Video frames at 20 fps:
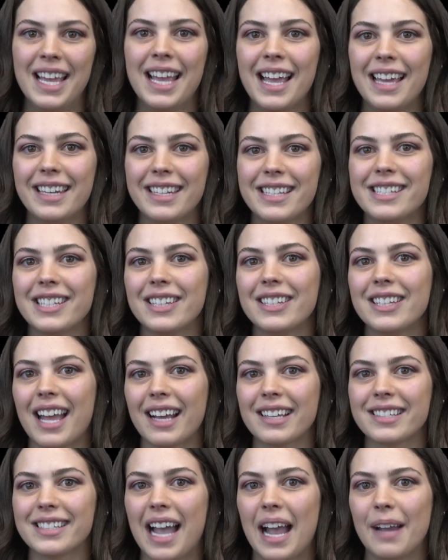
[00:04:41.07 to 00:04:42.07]
And until
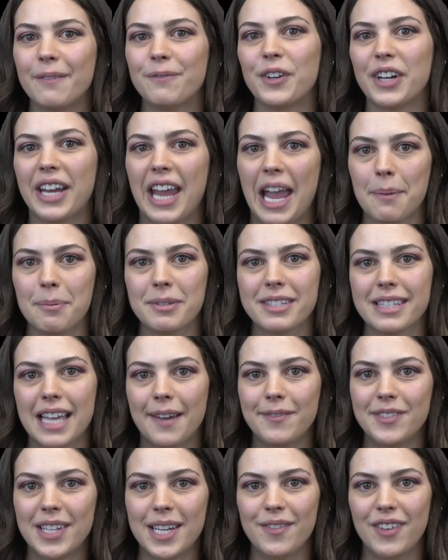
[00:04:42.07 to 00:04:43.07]
next time for Campus
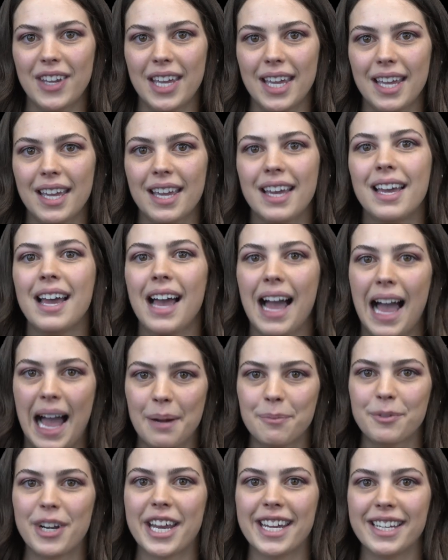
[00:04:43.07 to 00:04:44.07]
Live TV,
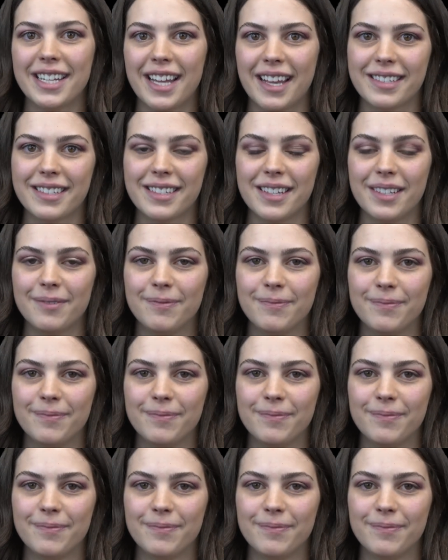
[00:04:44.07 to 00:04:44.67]
I'm Reagan Heston.